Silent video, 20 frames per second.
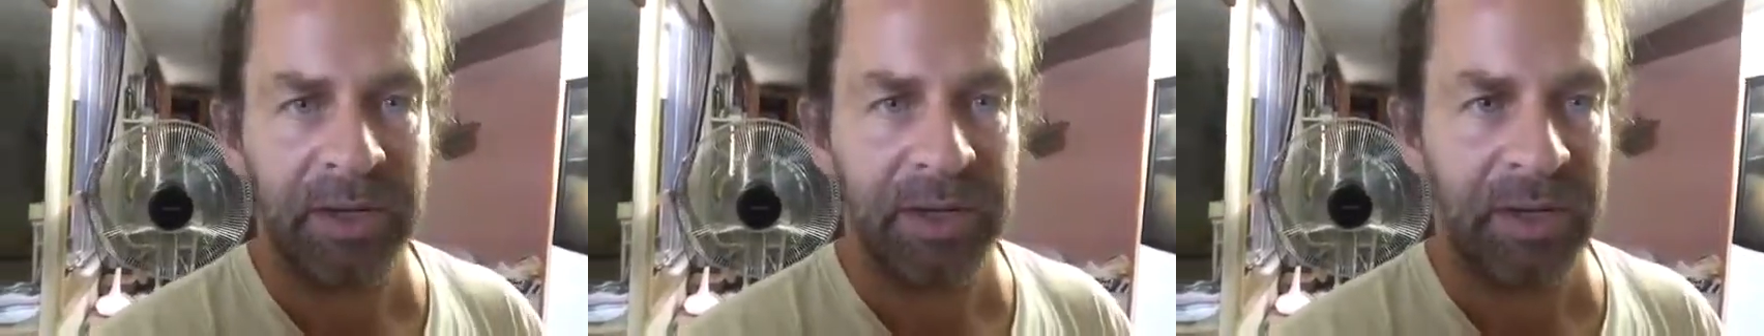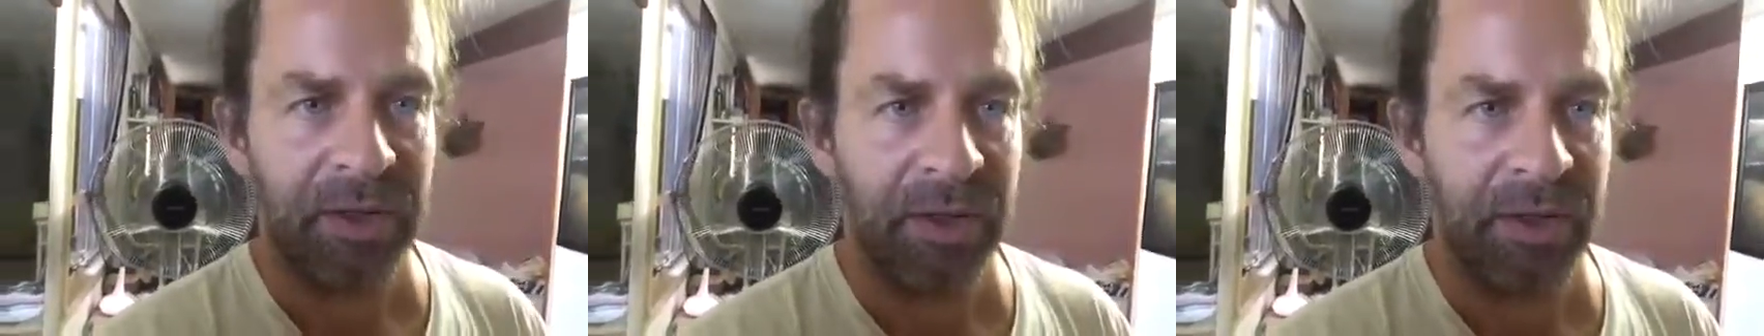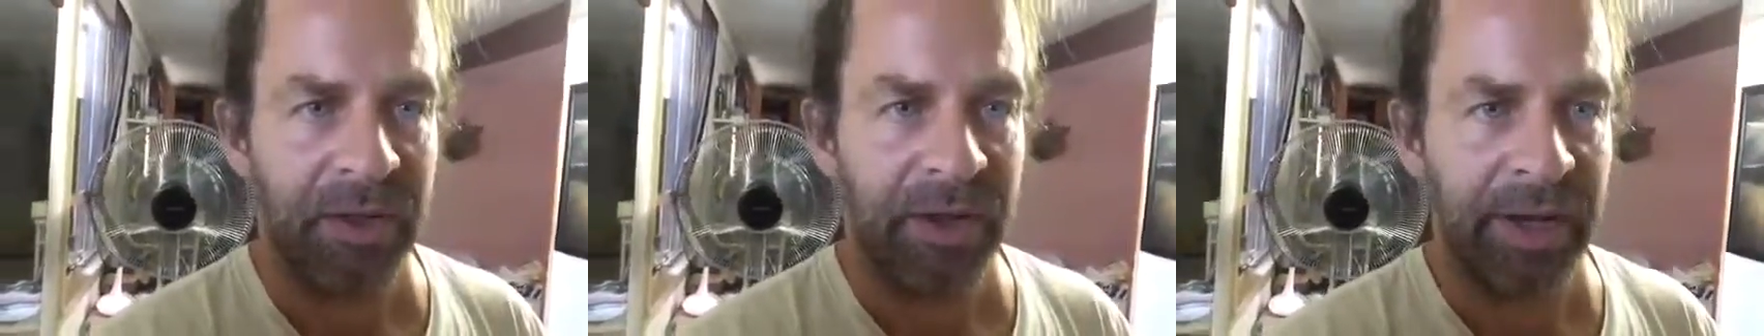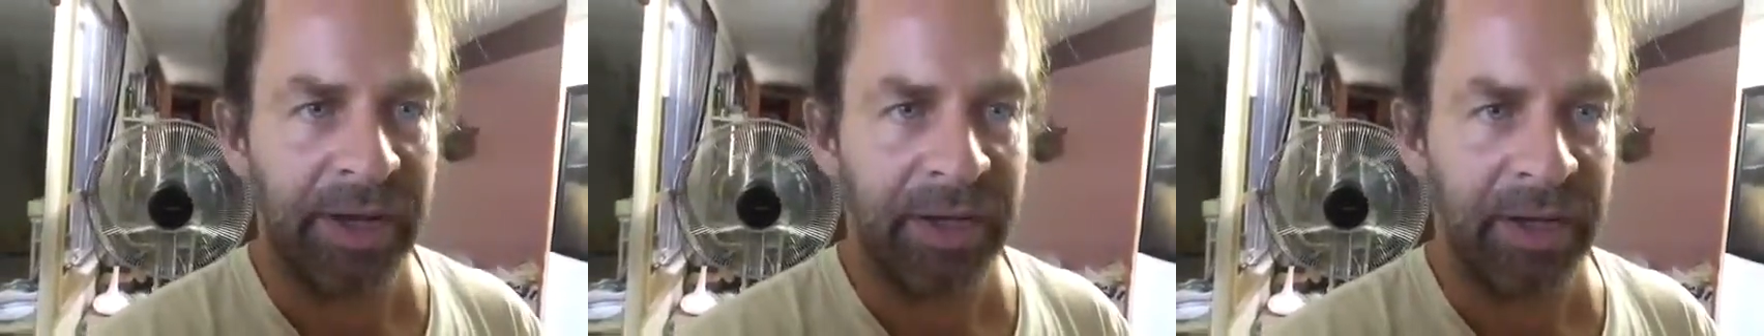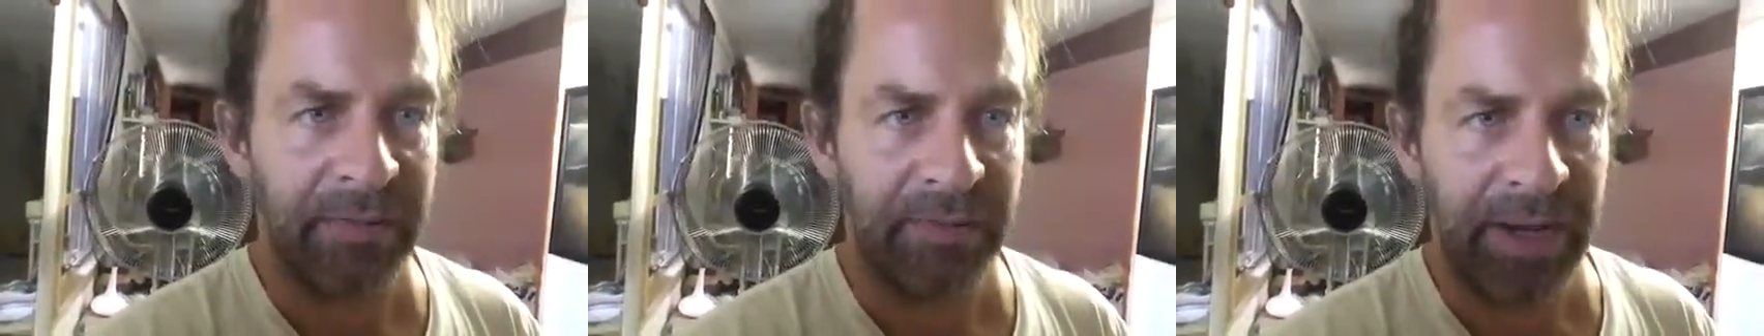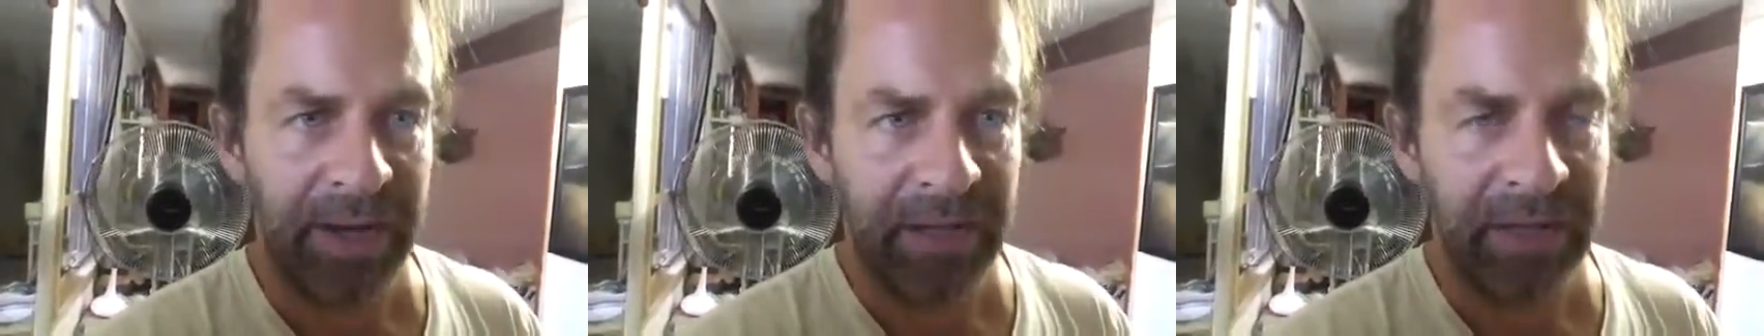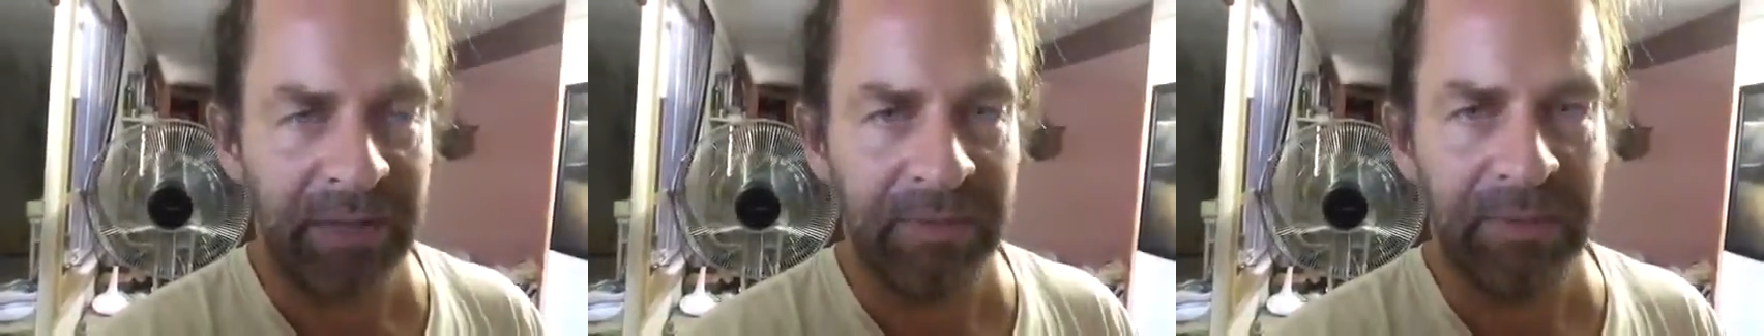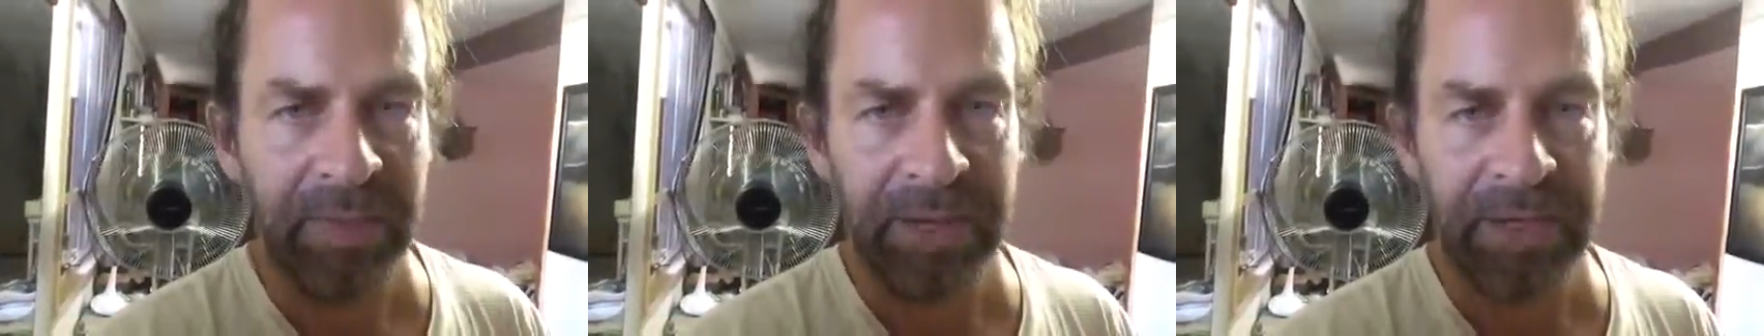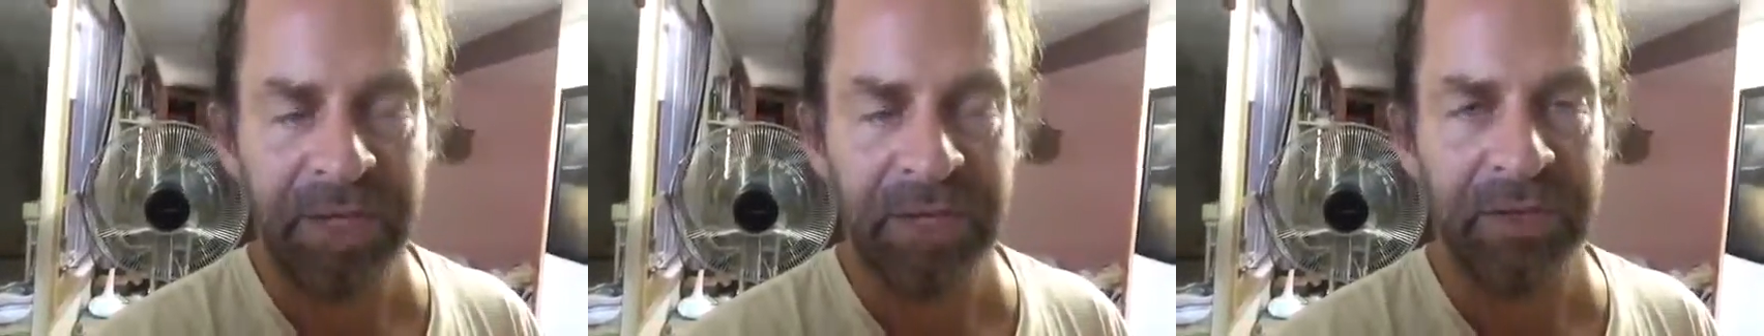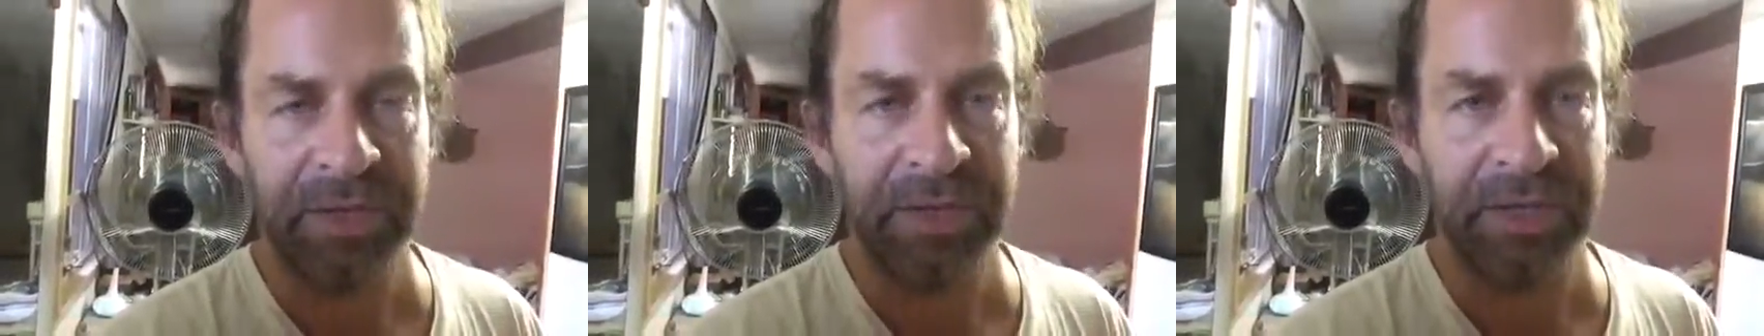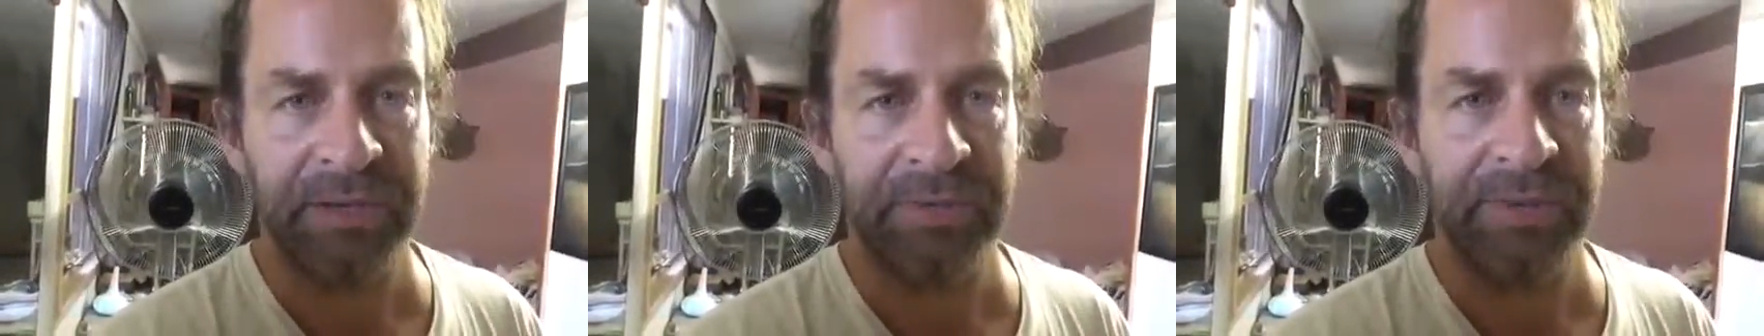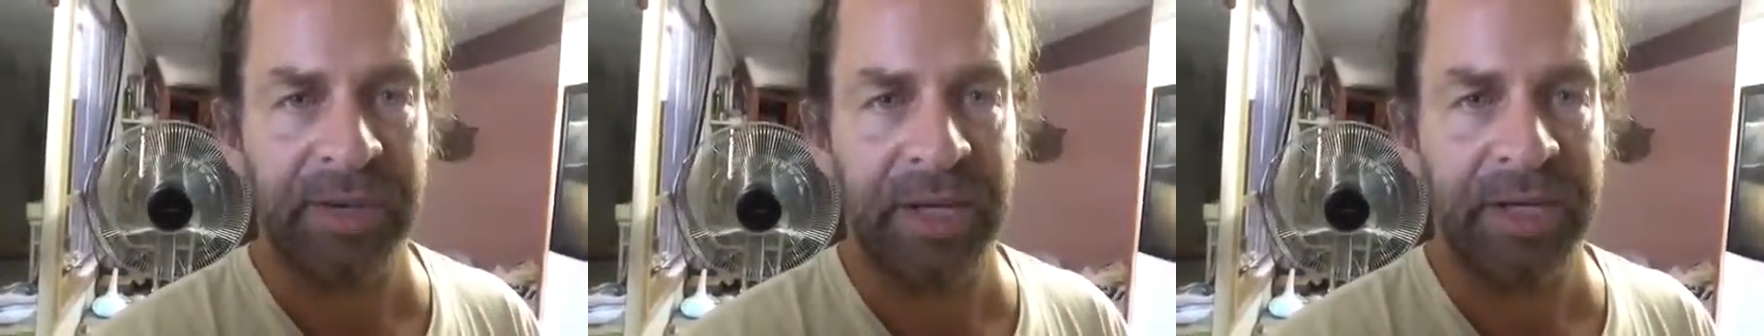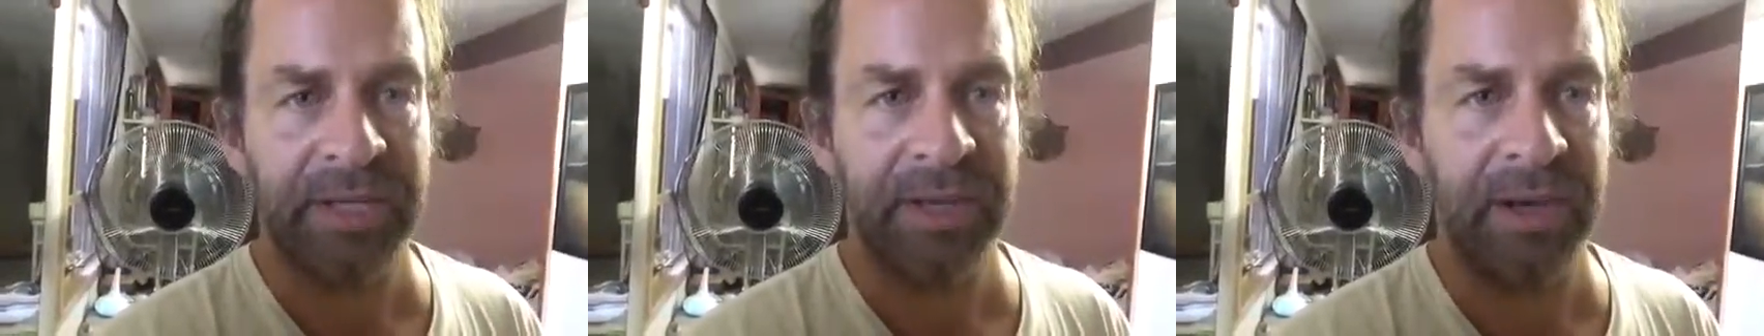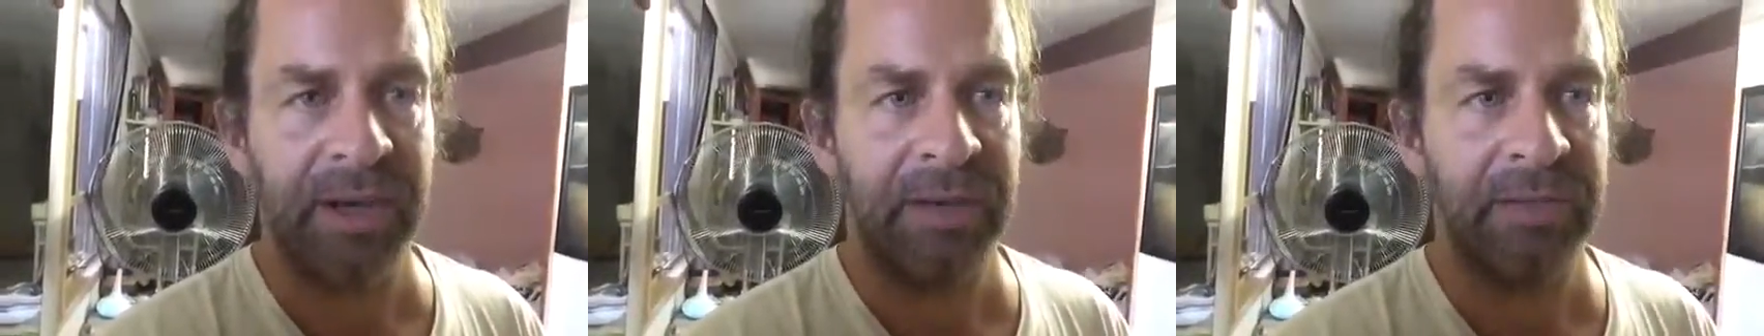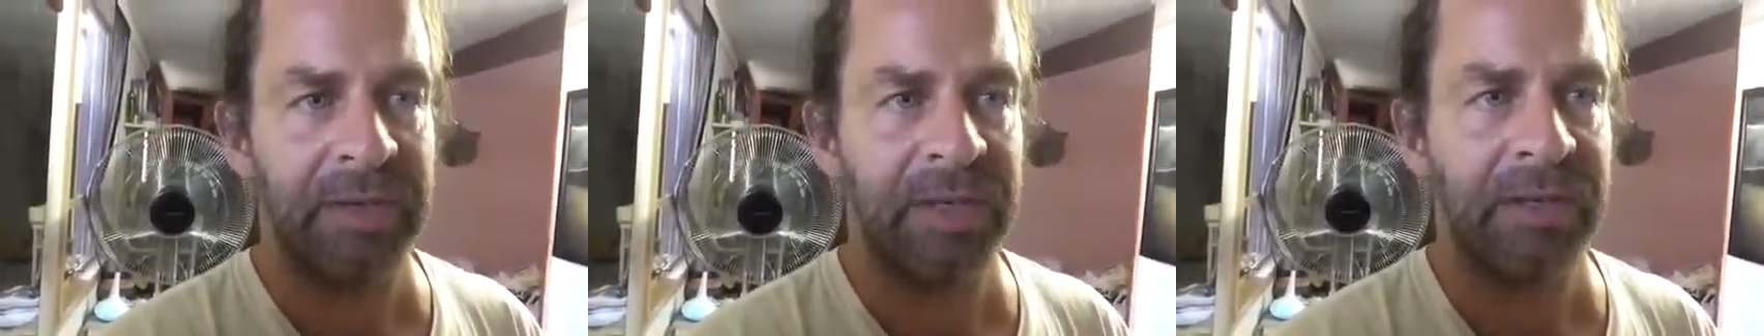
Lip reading: so that I can make the best use of my time.